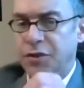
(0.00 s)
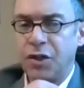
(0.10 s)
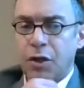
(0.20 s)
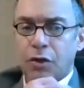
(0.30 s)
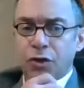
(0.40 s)

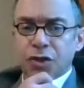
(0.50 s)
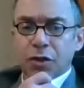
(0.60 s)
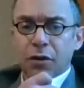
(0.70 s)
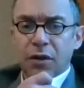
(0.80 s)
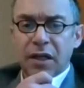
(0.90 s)
language and
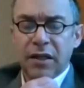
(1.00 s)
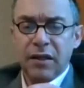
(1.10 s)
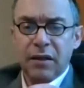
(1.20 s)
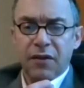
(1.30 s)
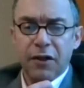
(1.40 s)
culture. And
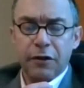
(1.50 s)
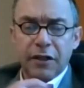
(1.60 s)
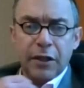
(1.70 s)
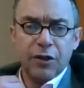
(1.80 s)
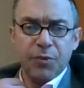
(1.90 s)
in
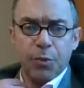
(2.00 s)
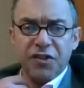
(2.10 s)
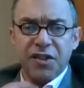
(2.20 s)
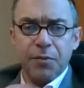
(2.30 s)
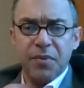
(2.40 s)
theory, they were
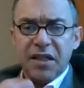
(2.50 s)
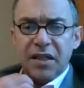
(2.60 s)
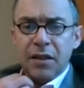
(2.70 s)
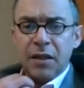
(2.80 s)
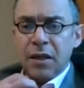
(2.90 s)
supposed to
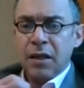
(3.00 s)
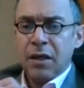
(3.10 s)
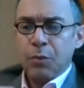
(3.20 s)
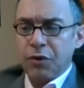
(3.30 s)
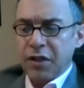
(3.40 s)

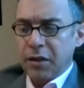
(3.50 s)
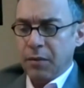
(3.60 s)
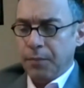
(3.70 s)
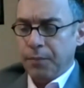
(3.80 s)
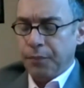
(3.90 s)

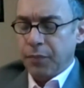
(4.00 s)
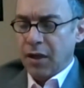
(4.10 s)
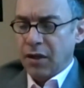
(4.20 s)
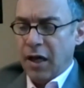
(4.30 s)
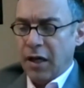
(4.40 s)
bring
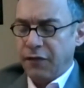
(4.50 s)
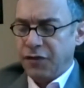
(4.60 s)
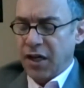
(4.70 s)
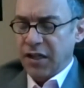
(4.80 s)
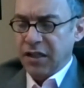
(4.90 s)
a lot
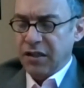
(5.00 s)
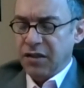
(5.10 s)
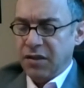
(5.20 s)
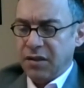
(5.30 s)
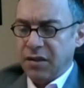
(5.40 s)
of
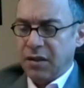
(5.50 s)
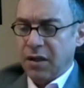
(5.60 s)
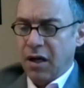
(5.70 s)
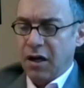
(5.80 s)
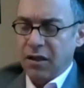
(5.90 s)
Chinese
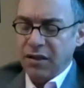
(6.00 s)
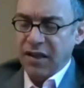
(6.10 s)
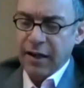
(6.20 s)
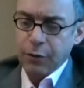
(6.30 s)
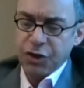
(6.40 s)

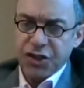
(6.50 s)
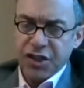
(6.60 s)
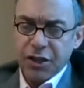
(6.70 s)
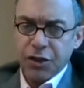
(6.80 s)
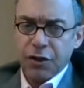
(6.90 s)
language
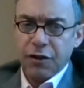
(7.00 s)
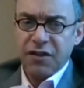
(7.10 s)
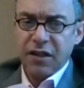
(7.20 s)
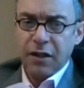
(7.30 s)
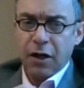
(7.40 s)

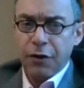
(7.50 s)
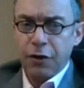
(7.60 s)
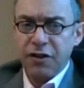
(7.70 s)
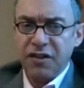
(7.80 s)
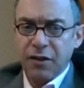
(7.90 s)
teachers and
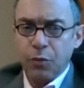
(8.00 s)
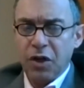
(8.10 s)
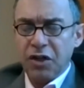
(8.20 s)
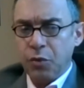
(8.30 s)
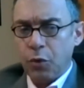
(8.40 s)
others, as
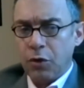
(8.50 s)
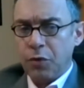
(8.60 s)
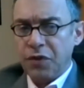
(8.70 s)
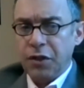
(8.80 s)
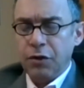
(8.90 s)
well as
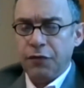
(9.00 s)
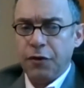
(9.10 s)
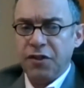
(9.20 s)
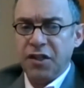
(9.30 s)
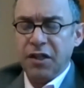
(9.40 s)
work with the
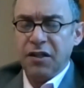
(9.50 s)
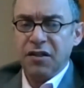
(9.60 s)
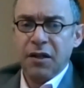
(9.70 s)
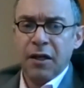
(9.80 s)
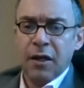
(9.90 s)

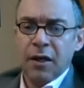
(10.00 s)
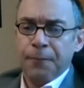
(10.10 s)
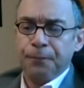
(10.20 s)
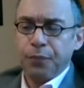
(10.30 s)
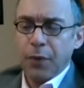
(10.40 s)
universities
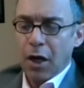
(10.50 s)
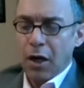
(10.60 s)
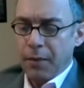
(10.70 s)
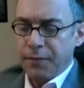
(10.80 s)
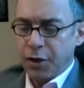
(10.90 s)

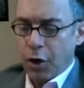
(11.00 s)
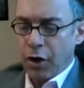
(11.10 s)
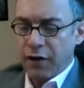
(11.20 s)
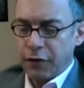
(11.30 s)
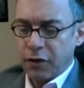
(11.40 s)
to
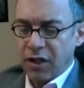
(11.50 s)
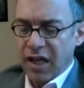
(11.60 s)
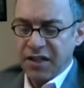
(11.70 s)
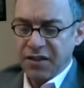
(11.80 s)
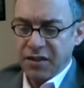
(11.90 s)
offer
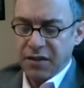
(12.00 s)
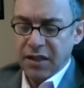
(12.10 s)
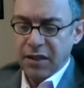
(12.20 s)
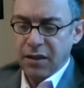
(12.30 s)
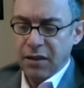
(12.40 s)
classes
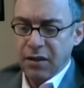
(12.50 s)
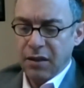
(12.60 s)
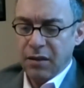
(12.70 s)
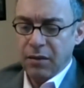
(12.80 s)
to